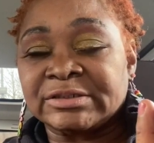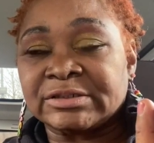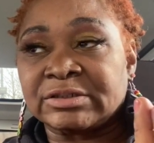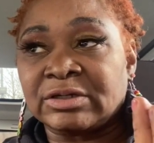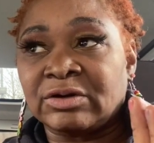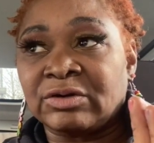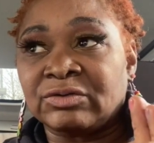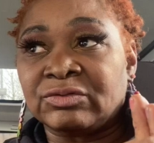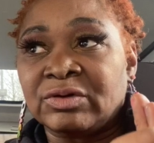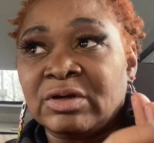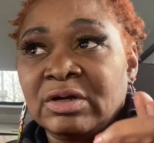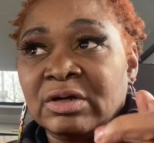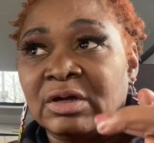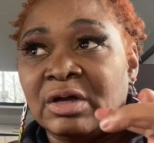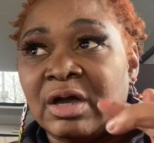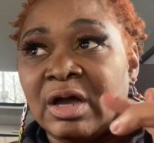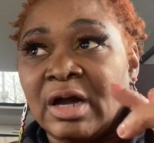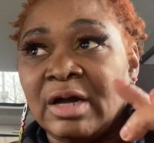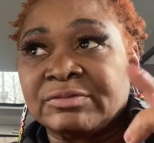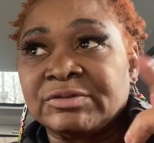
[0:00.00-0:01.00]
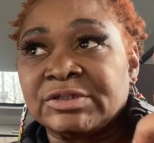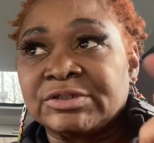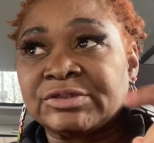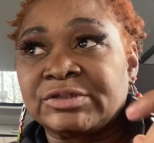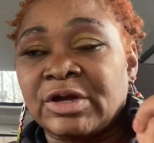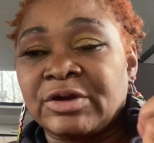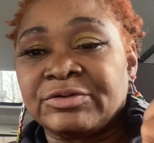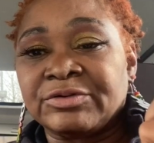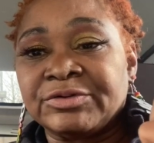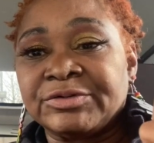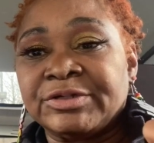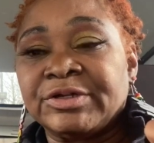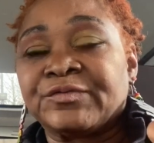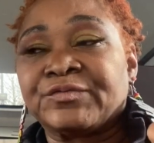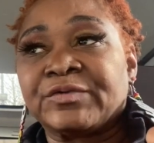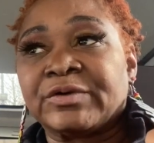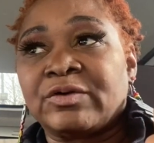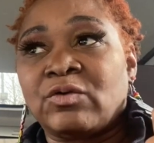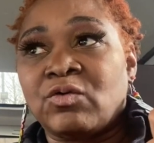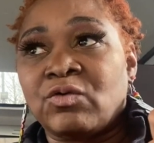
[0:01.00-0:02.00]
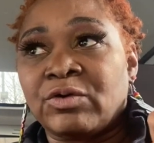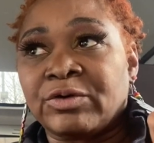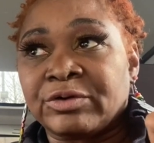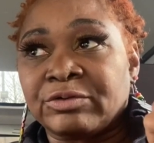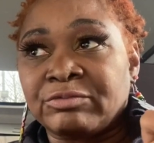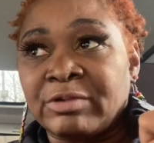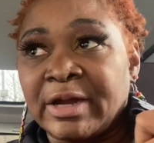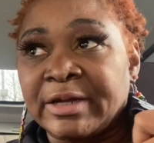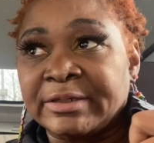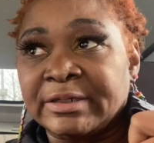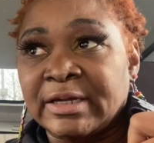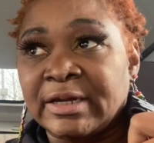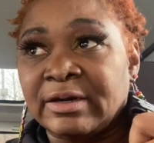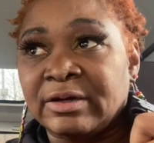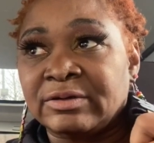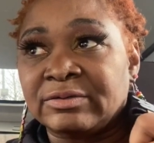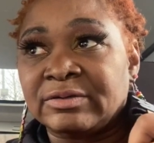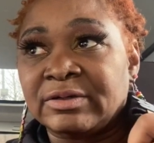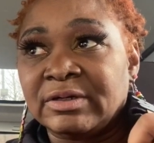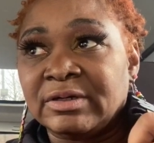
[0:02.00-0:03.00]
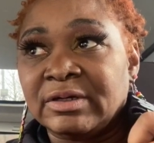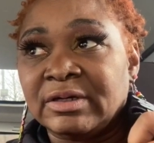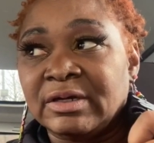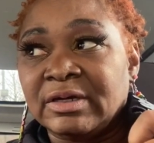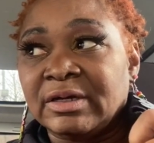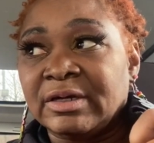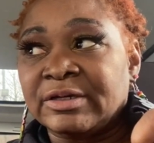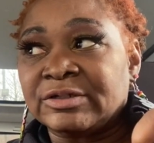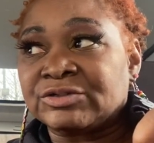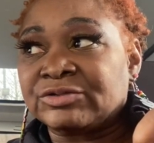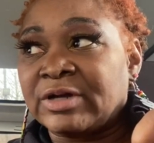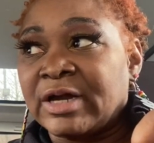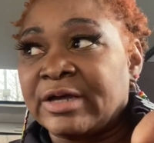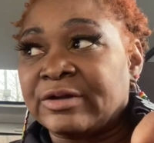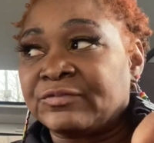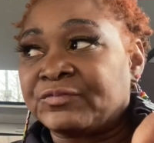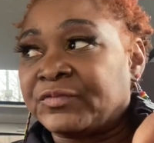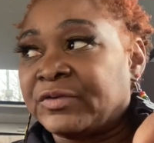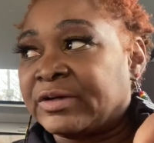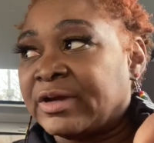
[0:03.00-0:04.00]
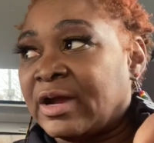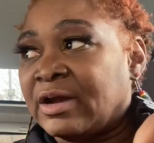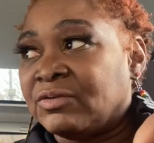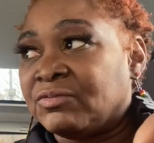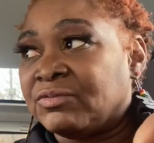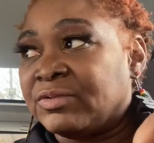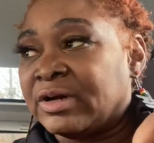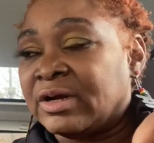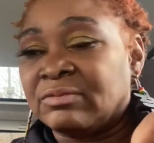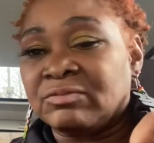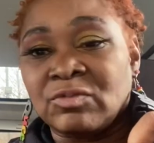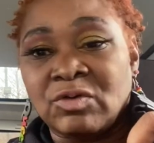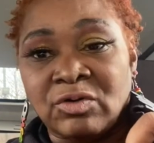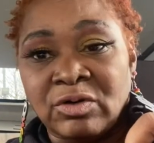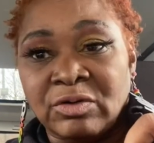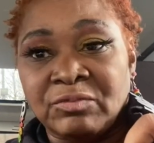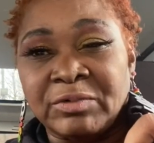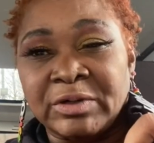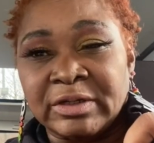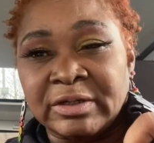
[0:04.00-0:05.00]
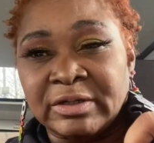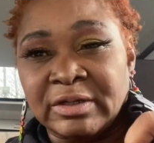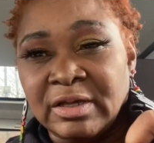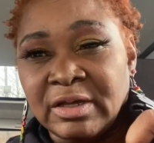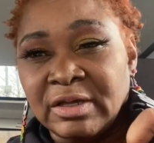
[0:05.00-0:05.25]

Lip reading: So I'm just turning a different corner right now and trying to figure out where I'm going with it.